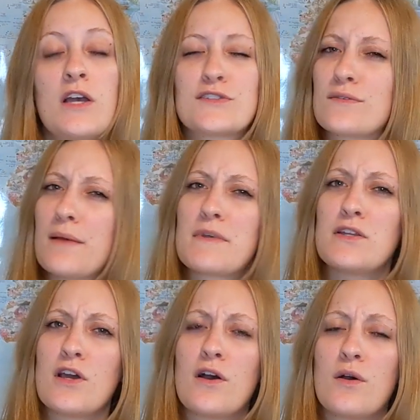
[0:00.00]
So let me
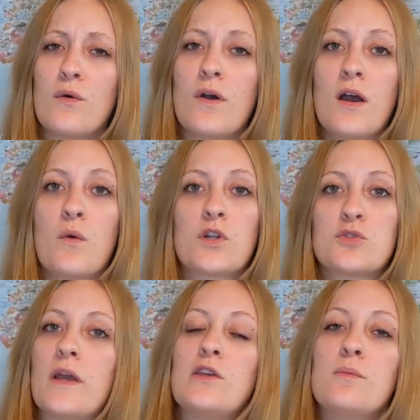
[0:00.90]
know
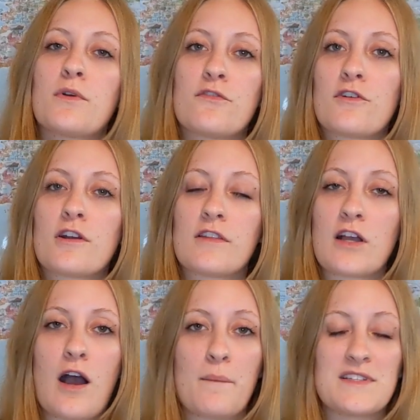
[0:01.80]
which way you prefer in the
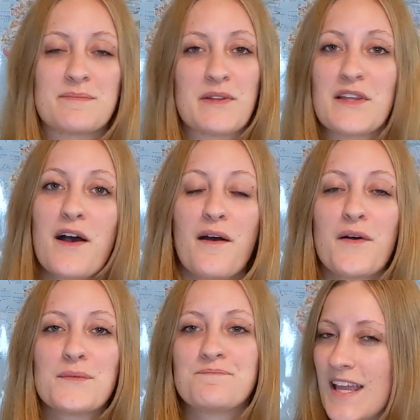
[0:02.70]
comments below,